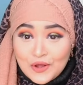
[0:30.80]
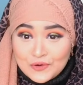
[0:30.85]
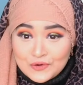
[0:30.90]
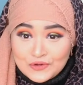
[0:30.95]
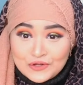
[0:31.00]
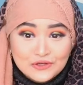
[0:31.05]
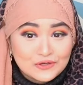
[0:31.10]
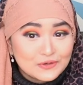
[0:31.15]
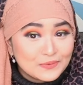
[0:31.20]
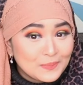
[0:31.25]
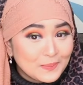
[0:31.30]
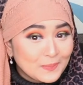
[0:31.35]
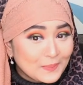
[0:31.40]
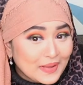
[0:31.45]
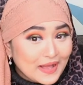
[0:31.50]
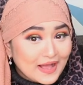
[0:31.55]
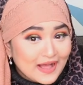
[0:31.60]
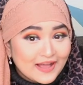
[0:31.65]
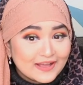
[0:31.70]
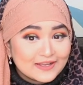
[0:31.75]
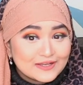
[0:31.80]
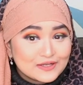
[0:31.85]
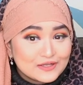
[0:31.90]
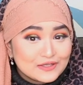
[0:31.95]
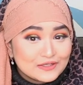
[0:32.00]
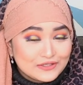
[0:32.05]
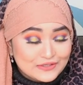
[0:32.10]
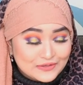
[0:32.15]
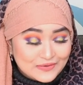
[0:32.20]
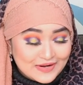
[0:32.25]
welcome back
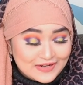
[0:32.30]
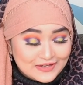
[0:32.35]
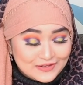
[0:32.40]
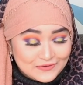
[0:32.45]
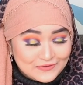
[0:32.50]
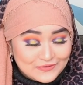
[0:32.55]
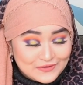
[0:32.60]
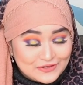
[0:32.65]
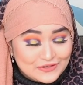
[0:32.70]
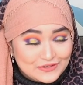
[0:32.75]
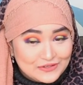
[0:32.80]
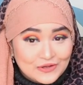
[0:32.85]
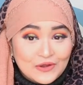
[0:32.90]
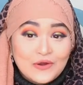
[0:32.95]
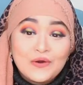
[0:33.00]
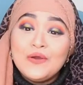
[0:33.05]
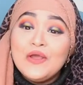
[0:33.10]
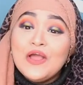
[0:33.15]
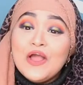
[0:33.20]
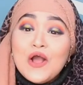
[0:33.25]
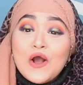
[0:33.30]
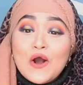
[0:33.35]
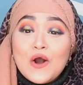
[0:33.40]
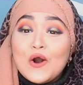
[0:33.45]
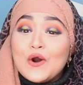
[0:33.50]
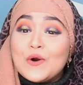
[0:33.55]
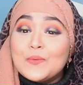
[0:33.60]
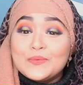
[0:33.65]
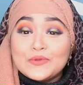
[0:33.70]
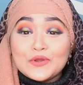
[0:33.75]
to a new video
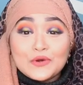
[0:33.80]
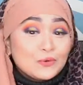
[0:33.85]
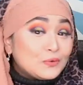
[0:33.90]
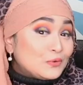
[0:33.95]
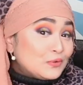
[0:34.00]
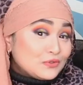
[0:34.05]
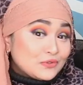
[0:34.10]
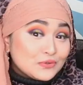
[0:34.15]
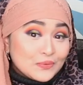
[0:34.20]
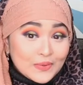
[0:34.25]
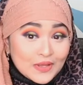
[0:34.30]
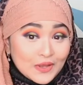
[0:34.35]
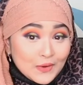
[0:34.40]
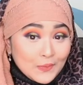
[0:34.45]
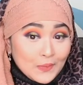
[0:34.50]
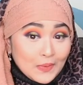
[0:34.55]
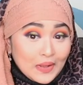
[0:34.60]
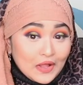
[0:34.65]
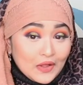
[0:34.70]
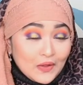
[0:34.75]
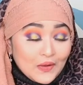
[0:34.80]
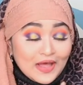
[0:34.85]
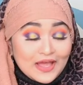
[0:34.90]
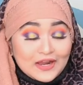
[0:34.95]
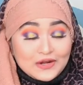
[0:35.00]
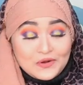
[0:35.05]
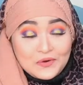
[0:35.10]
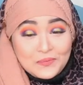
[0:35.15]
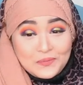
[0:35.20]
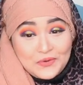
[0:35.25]
hope you're all doing well
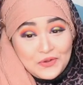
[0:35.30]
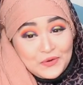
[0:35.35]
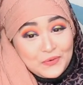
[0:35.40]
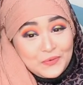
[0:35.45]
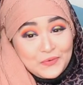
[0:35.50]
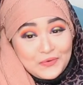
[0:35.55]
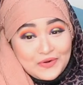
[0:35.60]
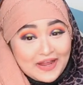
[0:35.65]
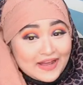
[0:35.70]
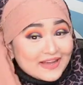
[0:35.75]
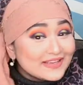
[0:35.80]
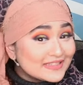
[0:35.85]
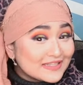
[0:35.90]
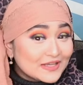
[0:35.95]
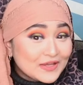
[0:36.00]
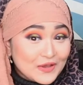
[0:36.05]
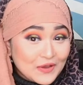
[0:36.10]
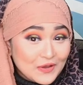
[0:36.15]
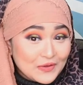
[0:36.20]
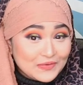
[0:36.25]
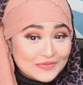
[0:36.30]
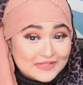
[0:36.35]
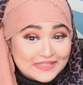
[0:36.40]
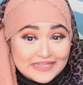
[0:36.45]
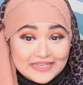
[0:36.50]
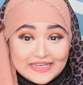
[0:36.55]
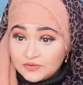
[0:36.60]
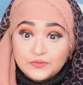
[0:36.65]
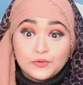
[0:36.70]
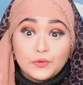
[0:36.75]
and hope you're all nice and
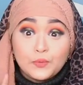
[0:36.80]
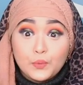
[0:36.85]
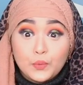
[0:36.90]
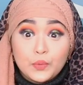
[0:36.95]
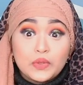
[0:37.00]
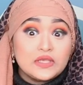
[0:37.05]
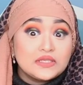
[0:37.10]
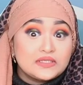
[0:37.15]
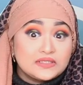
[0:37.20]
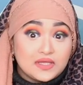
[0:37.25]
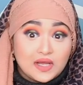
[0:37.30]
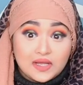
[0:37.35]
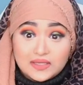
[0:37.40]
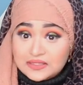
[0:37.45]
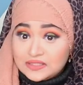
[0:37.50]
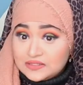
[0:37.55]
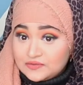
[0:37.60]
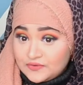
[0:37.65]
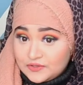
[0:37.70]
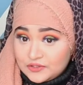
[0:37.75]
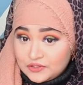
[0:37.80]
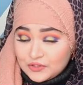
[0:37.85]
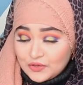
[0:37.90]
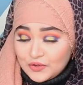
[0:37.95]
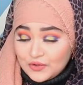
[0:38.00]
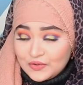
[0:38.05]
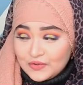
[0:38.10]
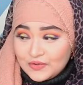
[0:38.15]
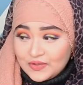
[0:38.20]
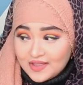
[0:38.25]
cozy before we start this
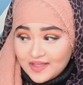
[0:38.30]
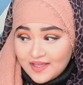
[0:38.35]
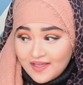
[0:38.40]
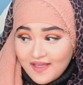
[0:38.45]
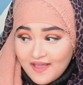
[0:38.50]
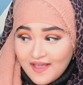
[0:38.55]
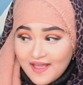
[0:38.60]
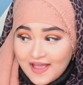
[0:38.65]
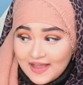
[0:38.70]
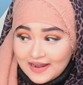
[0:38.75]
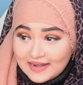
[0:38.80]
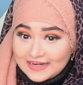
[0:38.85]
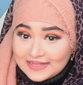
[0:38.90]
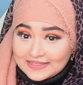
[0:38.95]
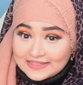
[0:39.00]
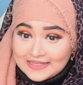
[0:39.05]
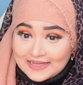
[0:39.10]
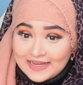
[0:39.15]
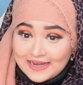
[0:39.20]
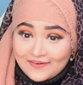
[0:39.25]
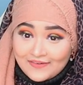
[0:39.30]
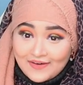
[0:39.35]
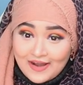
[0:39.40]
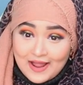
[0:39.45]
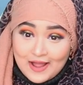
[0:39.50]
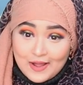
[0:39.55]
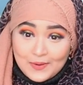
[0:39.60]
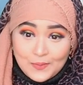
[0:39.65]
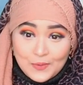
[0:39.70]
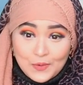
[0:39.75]
video let's
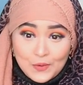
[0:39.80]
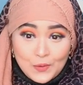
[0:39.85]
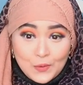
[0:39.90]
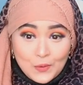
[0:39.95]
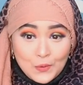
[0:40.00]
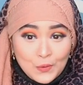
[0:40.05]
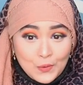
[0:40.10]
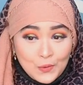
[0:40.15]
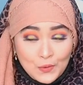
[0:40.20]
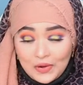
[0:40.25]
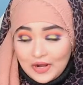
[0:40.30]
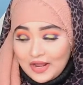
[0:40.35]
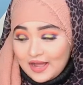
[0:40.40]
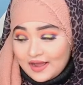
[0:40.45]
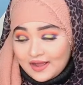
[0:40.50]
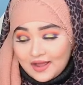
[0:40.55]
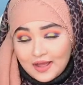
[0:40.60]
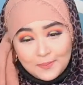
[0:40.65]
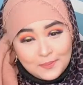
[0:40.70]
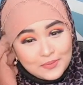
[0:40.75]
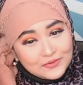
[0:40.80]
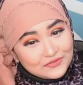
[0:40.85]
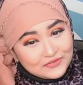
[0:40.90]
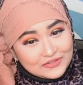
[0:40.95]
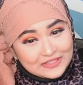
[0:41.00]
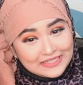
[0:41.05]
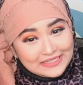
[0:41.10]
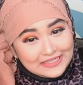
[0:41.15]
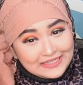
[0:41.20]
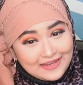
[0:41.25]
grab all a cup of
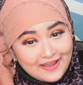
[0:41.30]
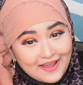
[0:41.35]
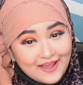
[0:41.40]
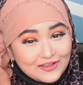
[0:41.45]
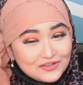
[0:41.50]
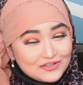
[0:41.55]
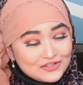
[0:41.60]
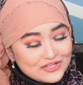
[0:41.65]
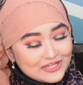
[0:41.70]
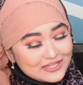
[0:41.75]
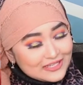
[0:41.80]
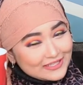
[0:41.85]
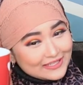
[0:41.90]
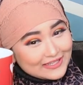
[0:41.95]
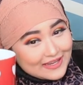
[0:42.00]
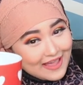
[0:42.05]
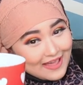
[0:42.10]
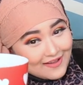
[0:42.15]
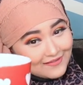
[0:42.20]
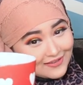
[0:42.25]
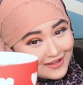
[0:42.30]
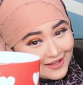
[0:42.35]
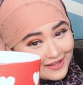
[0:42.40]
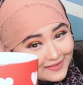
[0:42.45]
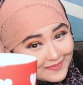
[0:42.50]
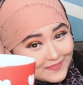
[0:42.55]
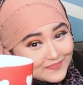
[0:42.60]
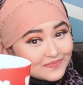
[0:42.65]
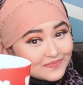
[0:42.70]
tea and cheers together